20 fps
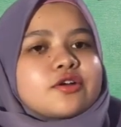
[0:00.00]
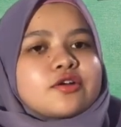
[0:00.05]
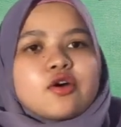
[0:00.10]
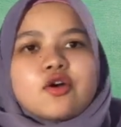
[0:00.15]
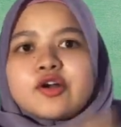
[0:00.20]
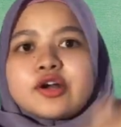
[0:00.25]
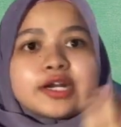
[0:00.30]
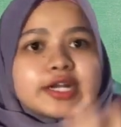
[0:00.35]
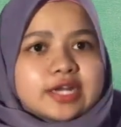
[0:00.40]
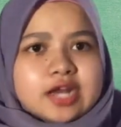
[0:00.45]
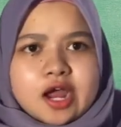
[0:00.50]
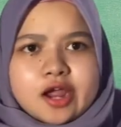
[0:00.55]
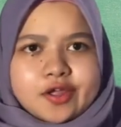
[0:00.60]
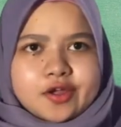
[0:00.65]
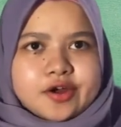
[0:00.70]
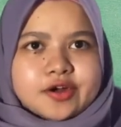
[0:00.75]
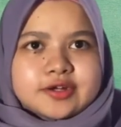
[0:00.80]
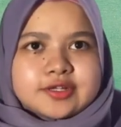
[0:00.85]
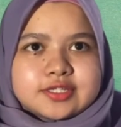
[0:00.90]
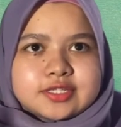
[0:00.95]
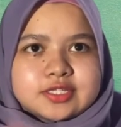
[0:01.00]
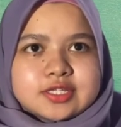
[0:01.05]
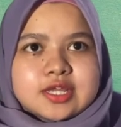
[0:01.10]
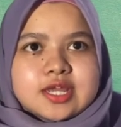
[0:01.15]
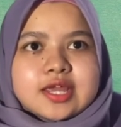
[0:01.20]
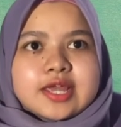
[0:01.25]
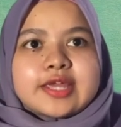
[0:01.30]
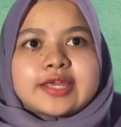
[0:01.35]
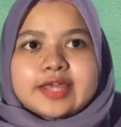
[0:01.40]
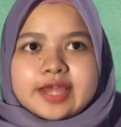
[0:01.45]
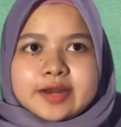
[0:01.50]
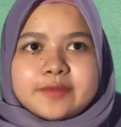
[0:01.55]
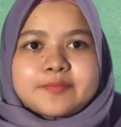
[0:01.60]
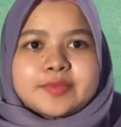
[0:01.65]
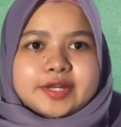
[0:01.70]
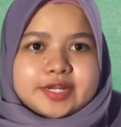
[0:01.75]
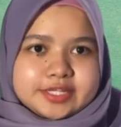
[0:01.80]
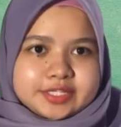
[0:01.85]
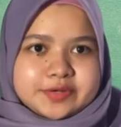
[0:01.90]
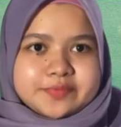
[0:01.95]
or lead ions can
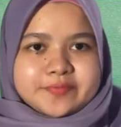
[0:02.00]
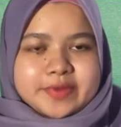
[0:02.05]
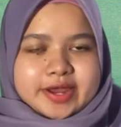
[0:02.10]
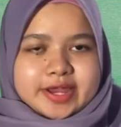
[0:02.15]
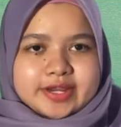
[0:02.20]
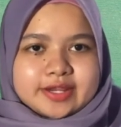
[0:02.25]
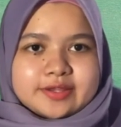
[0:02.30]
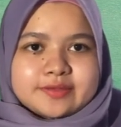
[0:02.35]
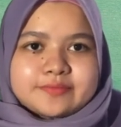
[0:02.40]
be determined.